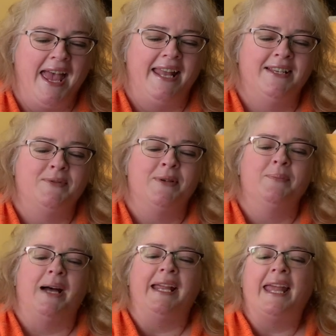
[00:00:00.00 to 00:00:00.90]
And it's written
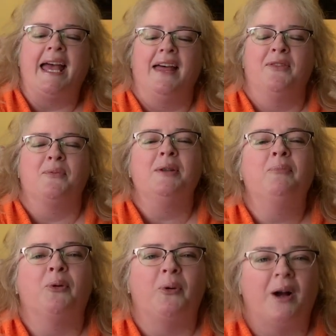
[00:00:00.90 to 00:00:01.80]
by Catherine
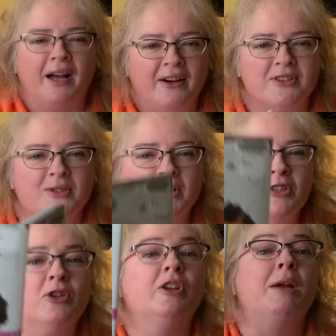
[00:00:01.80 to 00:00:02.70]
Pryor. So a little
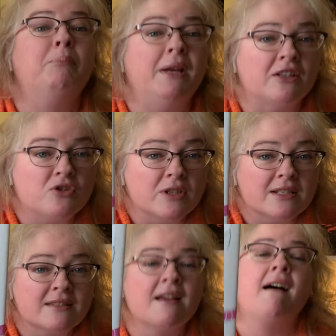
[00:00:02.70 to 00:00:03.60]
girl named
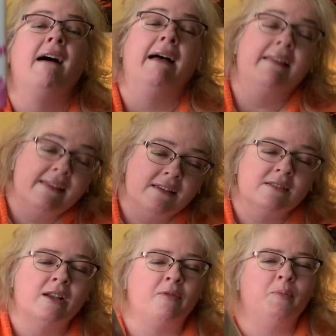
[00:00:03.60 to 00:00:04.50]
Beatrix. It's
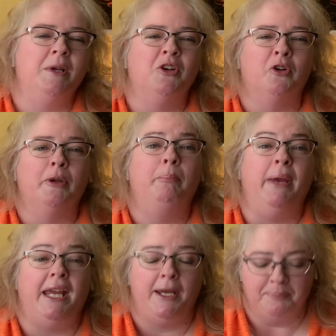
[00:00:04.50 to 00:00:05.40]
not often be called
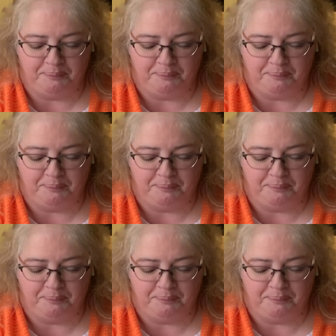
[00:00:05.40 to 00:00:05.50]
Bee.